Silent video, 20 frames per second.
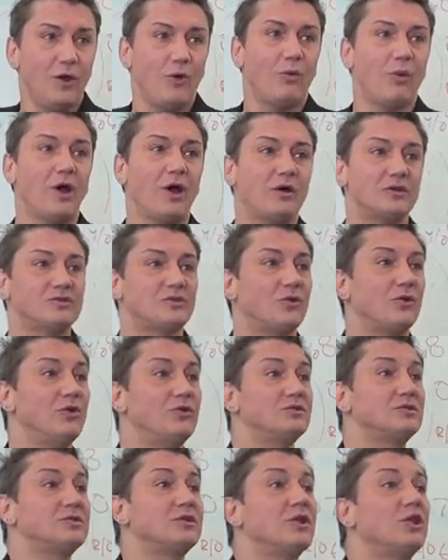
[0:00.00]
We also
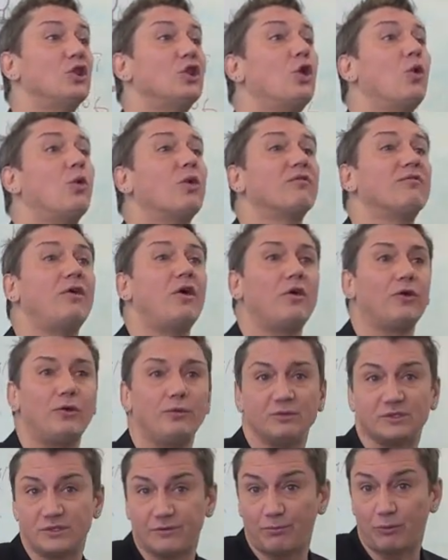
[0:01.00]
use lower
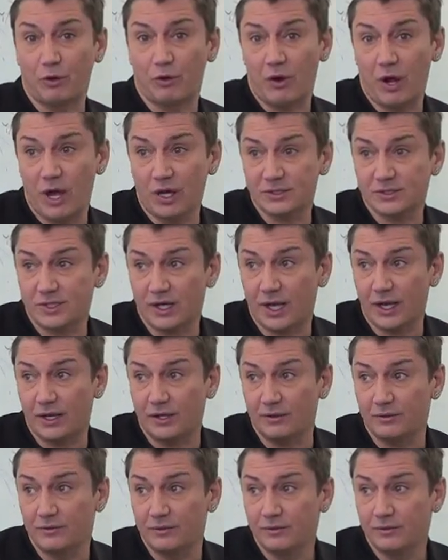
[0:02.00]
volumes of peroxide.